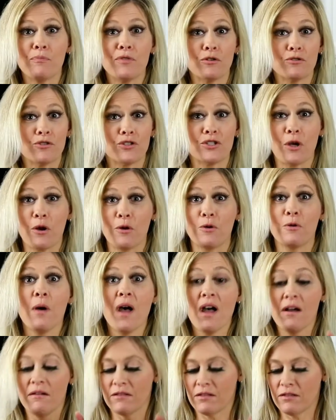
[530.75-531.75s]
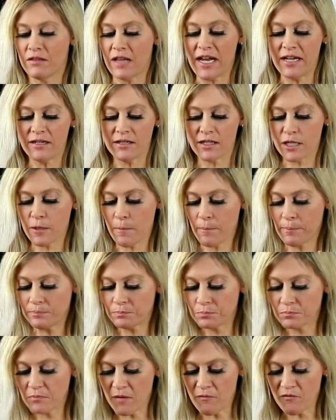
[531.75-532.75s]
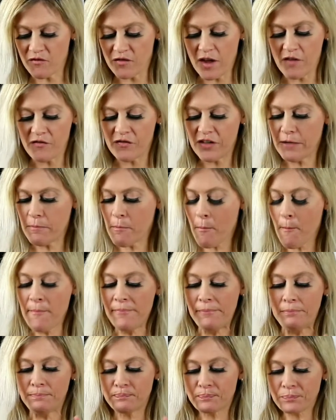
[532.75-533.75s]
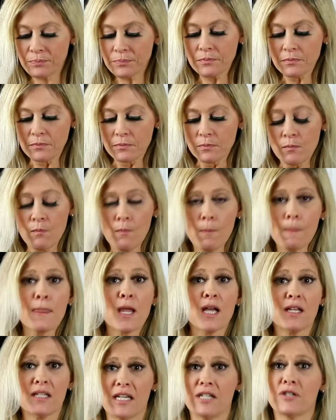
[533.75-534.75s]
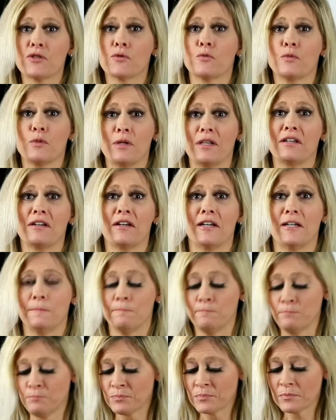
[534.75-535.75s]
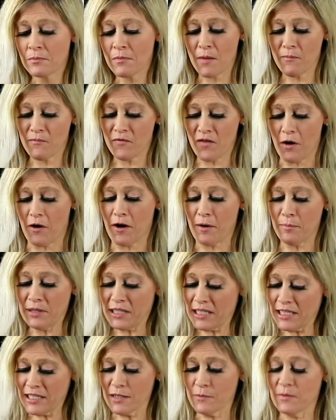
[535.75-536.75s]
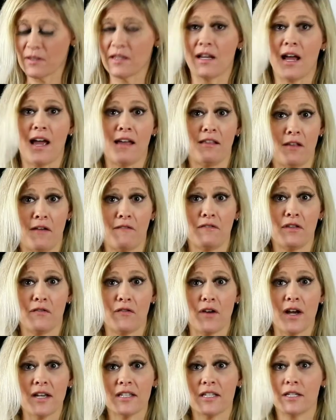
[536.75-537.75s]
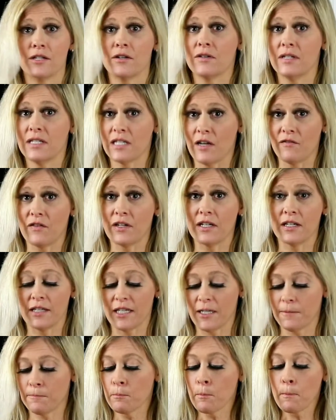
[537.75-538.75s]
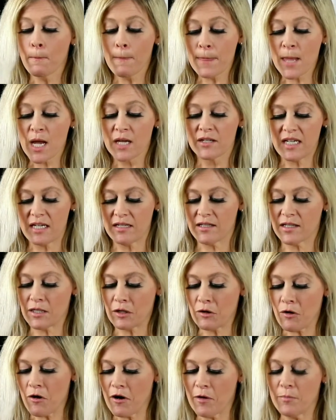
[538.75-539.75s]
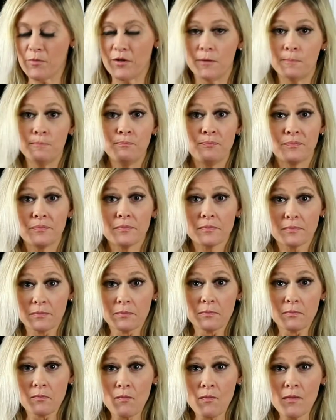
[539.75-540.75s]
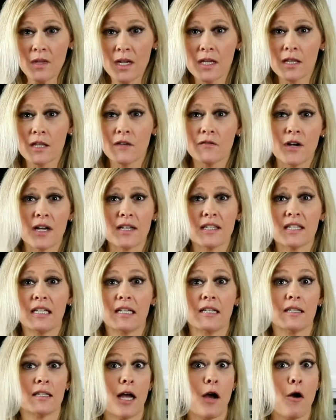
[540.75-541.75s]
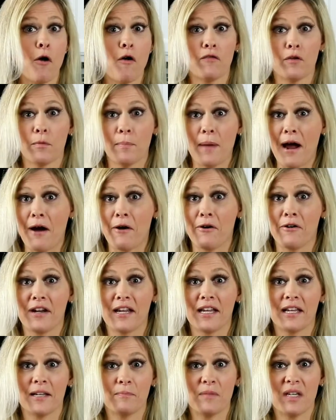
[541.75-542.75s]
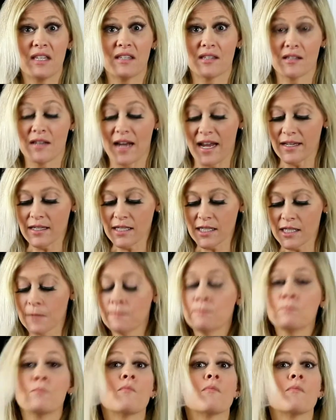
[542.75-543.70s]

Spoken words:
They're so light and fluffy. They taste really good. I'm very pleased with it. I love the frosting. You can definitely taste the caramel in the frosting. It's not overpowering. It's nice.